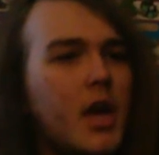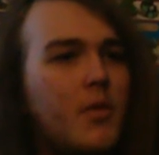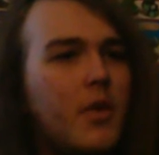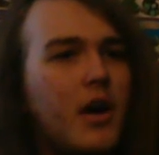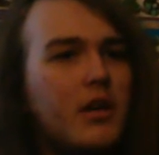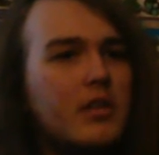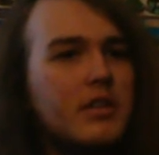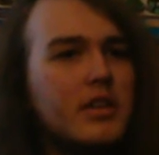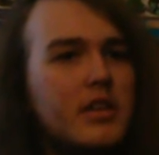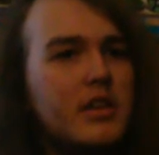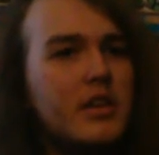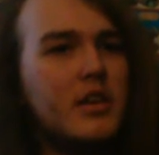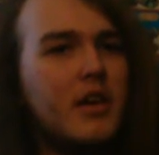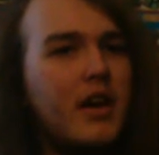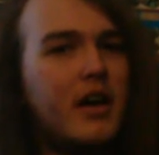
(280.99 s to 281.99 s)
while
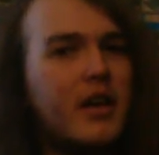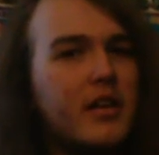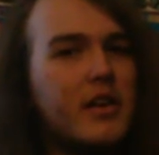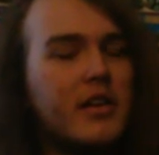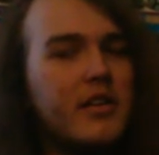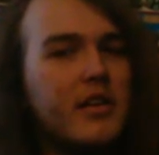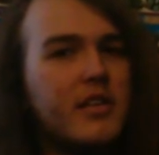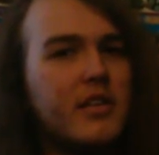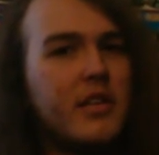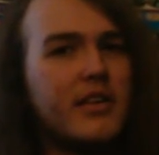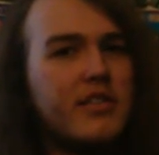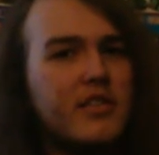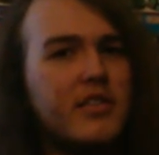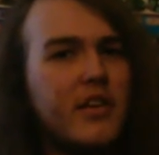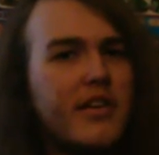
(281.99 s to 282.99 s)
he does
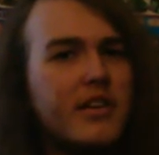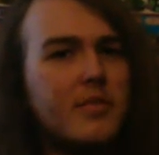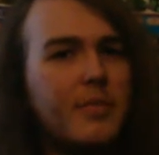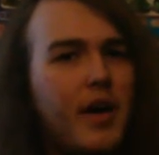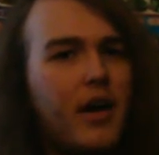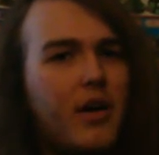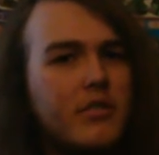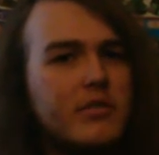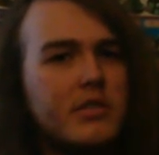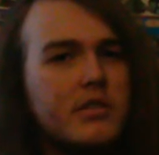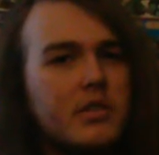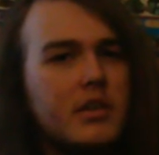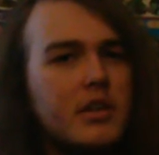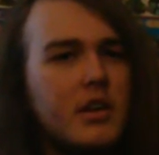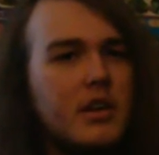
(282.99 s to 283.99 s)
like to talk
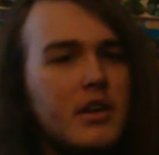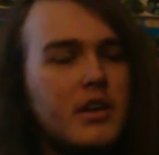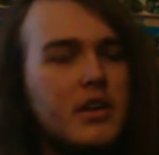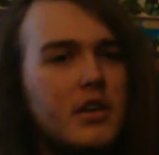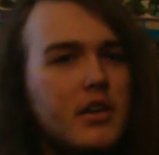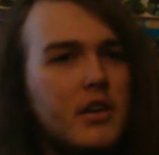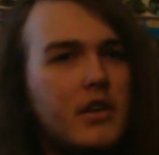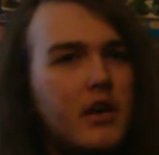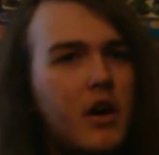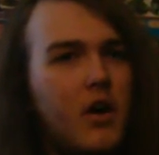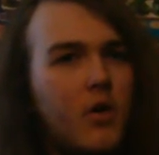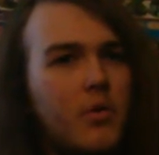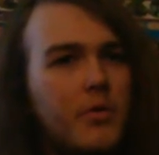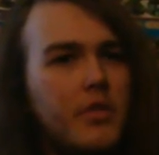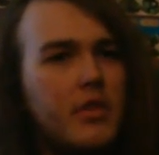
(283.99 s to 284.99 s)
about, you
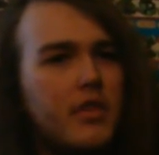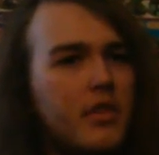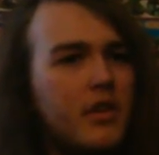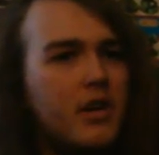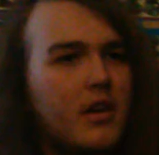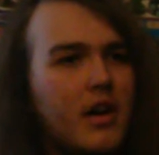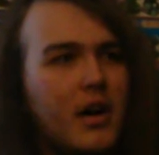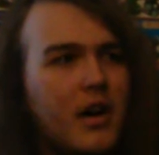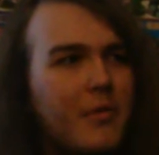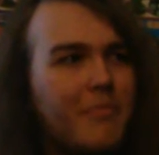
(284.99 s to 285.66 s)
know, the